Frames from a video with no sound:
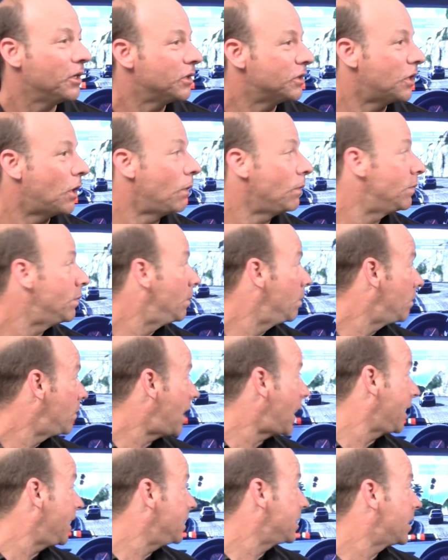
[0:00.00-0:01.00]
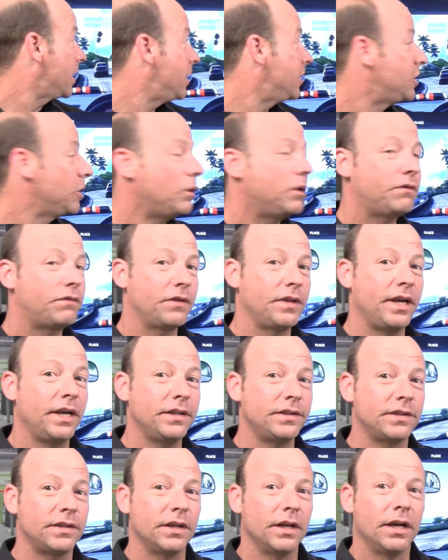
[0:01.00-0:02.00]
So that is going to do it for
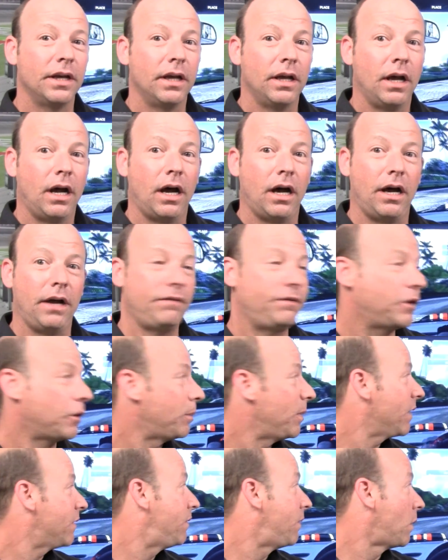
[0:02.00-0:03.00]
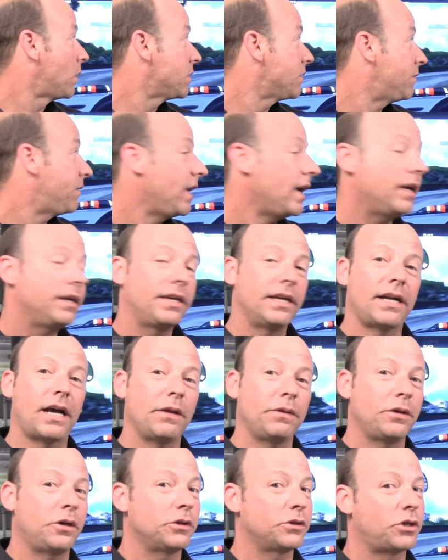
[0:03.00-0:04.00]
this. If you're a big Forza fan, get
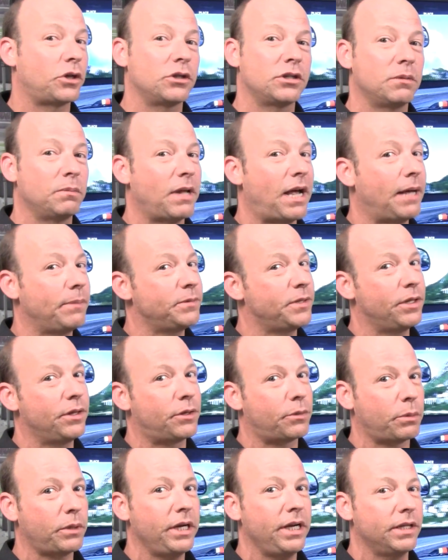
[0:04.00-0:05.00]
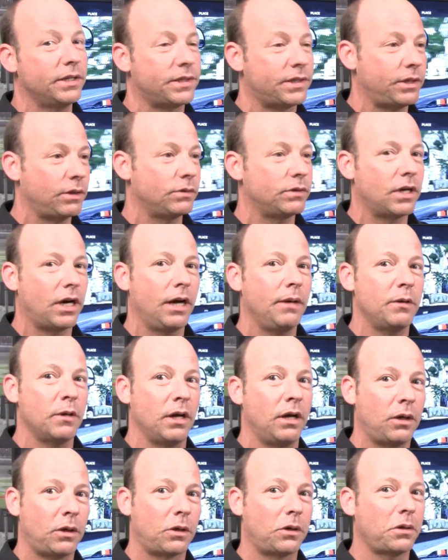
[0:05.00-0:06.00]
out there and turn some laps in 3. It's still time
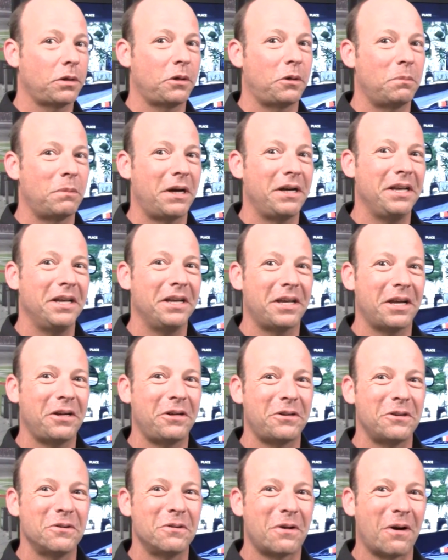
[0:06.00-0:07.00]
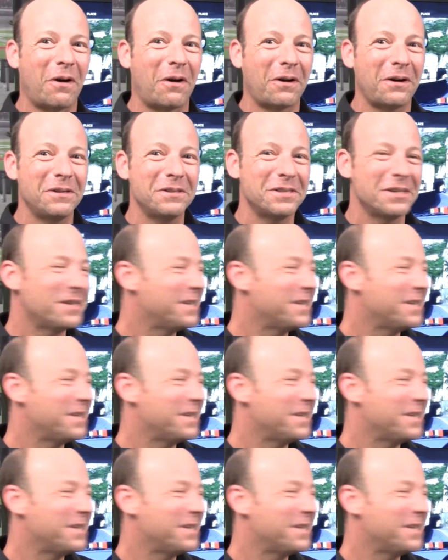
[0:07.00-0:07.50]
to earn a little money and get your new cars.